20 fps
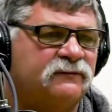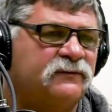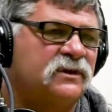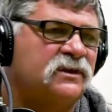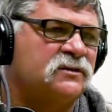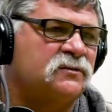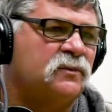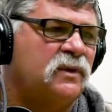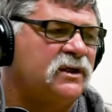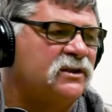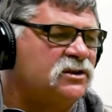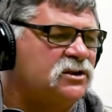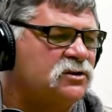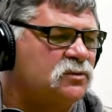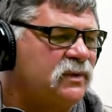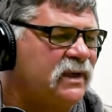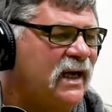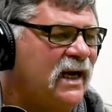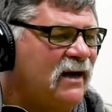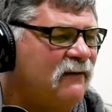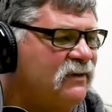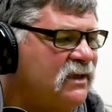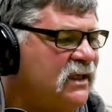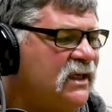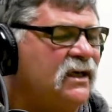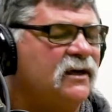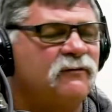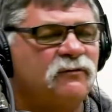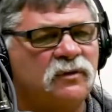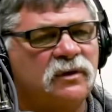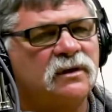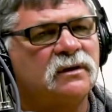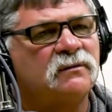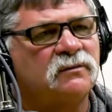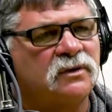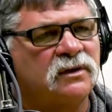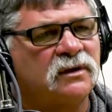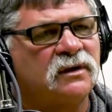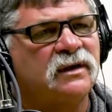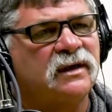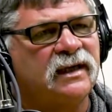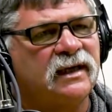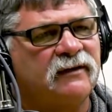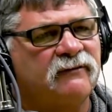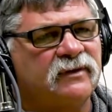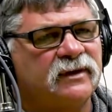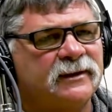as much as we have to give, we're going to give it.